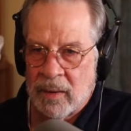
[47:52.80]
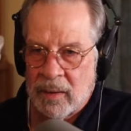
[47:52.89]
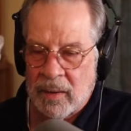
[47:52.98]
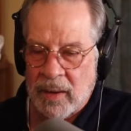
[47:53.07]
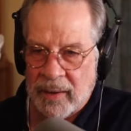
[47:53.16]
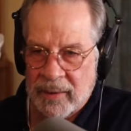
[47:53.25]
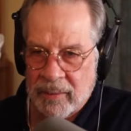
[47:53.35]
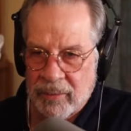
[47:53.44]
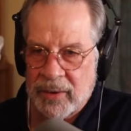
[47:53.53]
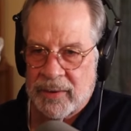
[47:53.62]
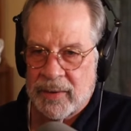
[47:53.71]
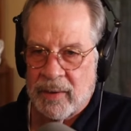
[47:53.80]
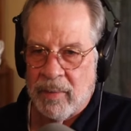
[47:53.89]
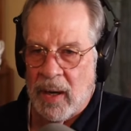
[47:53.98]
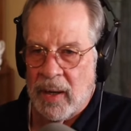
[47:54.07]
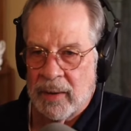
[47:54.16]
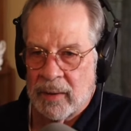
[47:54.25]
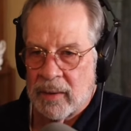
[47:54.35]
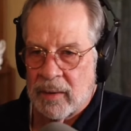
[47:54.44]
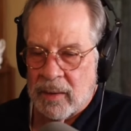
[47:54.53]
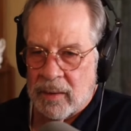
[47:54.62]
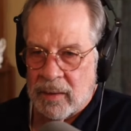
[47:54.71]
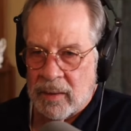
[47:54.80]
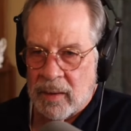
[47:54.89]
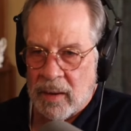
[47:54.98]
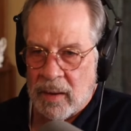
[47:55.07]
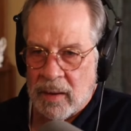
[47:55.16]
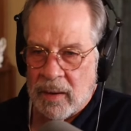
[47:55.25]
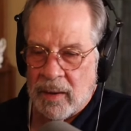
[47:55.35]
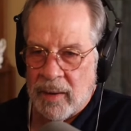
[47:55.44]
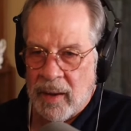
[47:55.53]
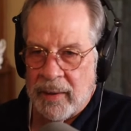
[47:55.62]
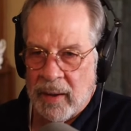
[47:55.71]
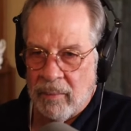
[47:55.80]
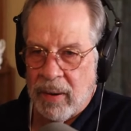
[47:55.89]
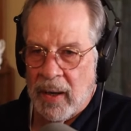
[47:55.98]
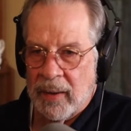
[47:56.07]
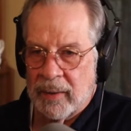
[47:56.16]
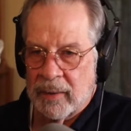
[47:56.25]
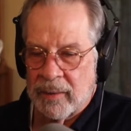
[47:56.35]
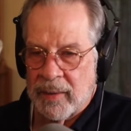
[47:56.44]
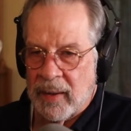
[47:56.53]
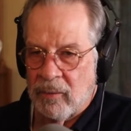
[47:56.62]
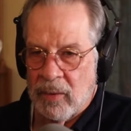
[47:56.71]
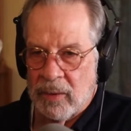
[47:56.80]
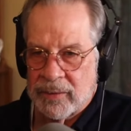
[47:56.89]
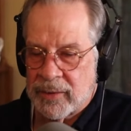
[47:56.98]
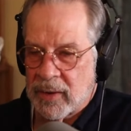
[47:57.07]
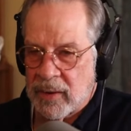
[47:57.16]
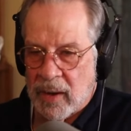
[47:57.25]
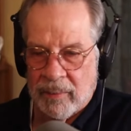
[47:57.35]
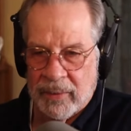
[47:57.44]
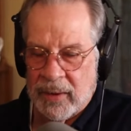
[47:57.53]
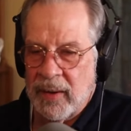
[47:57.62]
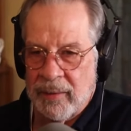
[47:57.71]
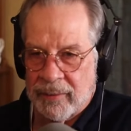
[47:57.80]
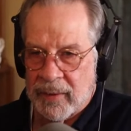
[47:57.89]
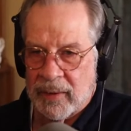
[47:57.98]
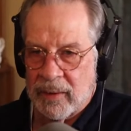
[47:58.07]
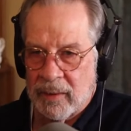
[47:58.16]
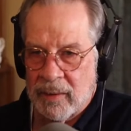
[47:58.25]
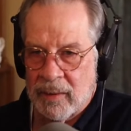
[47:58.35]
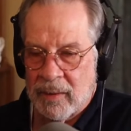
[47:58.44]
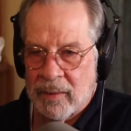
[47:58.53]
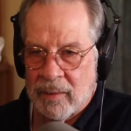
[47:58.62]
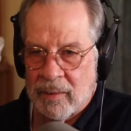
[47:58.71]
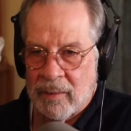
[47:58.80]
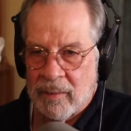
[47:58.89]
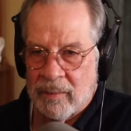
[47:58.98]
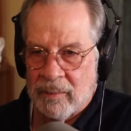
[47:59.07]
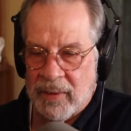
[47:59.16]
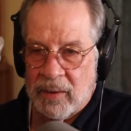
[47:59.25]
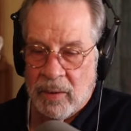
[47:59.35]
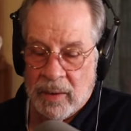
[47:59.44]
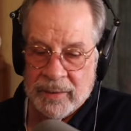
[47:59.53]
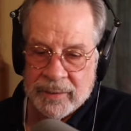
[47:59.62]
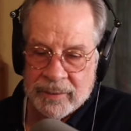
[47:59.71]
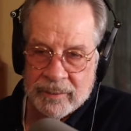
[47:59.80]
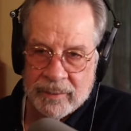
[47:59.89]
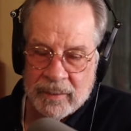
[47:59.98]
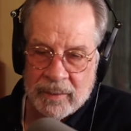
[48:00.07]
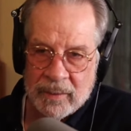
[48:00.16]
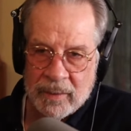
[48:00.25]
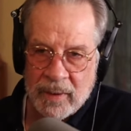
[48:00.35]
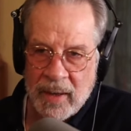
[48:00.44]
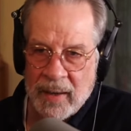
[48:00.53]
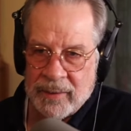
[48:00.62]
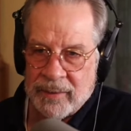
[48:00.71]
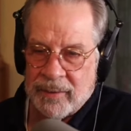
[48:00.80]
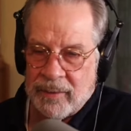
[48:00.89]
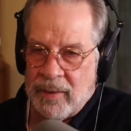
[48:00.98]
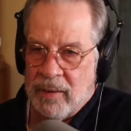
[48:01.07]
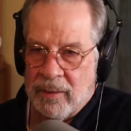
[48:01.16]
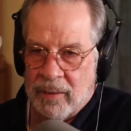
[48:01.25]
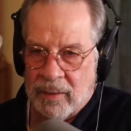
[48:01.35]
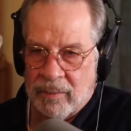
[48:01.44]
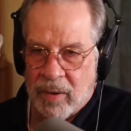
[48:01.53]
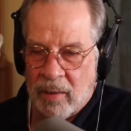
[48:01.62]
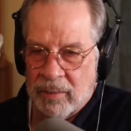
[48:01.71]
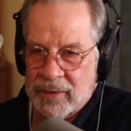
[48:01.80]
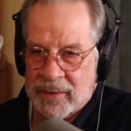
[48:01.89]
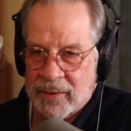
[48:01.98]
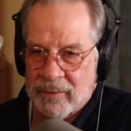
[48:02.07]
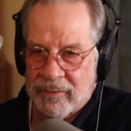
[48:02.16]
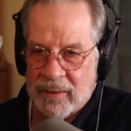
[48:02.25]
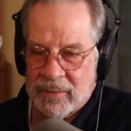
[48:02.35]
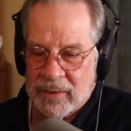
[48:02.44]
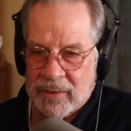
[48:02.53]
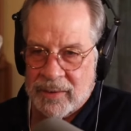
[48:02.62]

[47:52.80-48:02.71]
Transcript: like the British Empire, an empire that won't stop at anything because, as Lord Palmerston famously